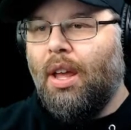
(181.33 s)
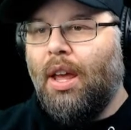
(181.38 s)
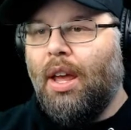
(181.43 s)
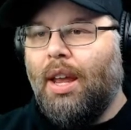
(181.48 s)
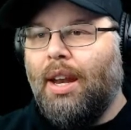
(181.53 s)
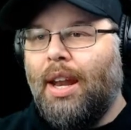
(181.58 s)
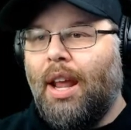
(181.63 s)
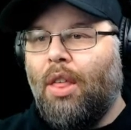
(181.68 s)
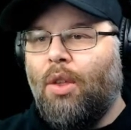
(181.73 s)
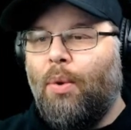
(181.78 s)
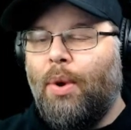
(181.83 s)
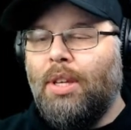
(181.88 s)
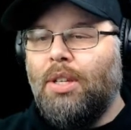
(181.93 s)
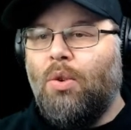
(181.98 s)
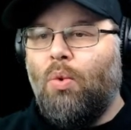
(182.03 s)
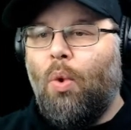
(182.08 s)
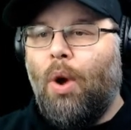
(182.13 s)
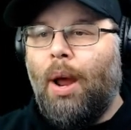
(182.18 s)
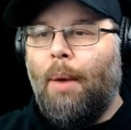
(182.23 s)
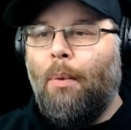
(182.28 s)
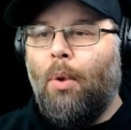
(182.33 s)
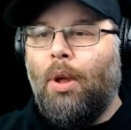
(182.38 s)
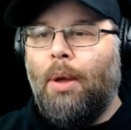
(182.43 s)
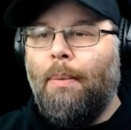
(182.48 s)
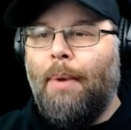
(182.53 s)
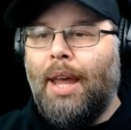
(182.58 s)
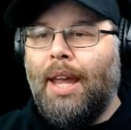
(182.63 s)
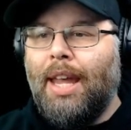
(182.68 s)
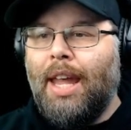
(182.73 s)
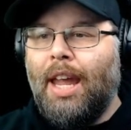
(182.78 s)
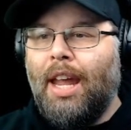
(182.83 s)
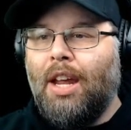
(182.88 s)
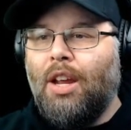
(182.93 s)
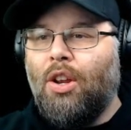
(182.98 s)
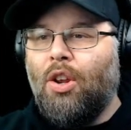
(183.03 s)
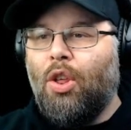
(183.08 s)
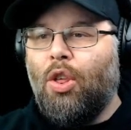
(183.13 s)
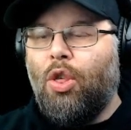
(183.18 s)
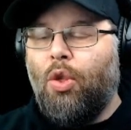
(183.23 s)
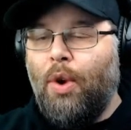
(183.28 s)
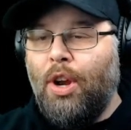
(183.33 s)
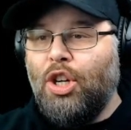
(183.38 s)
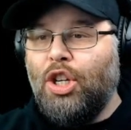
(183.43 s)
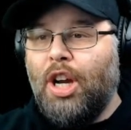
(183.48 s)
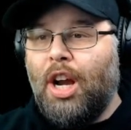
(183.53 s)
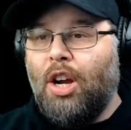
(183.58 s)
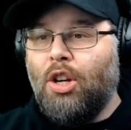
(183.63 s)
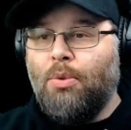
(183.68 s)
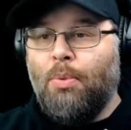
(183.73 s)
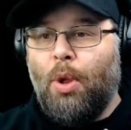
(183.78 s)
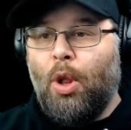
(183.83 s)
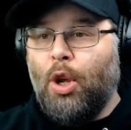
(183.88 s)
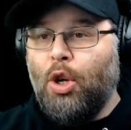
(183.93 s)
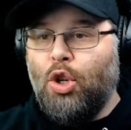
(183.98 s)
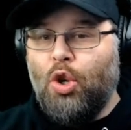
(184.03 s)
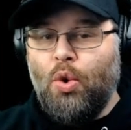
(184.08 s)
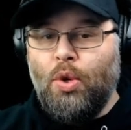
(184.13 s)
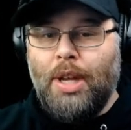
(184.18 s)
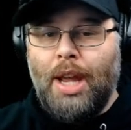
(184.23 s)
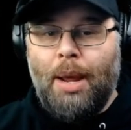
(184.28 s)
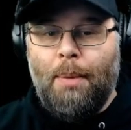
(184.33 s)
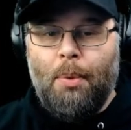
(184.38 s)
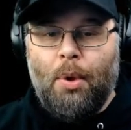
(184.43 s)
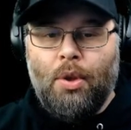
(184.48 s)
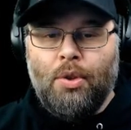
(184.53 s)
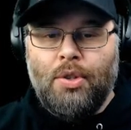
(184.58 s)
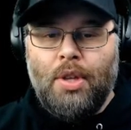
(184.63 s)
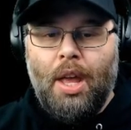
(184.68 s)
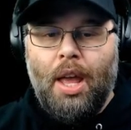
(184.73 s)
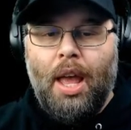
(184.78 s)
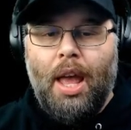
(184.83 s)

Now the reason why I'm only making 3 chairs but only 2 tables,